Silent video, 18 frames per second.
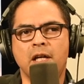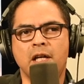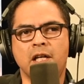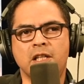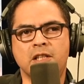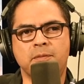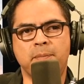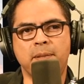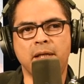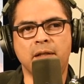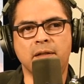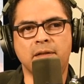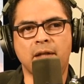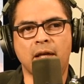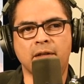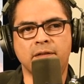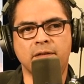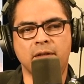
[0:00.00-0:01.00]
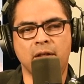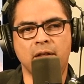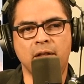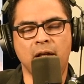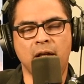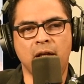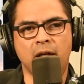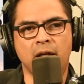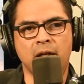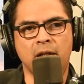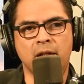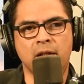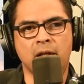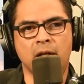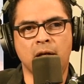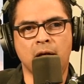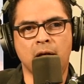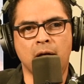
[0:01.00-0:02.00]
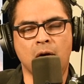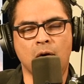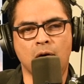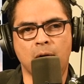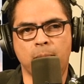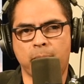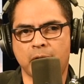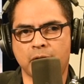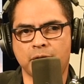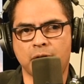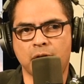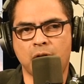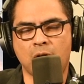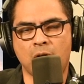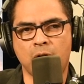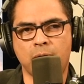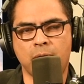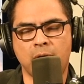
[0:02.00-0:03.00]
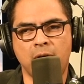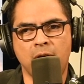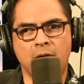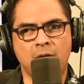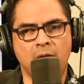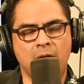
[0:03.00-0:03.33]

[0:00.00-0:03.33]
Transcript: It's being tested in uh, other parts of the country,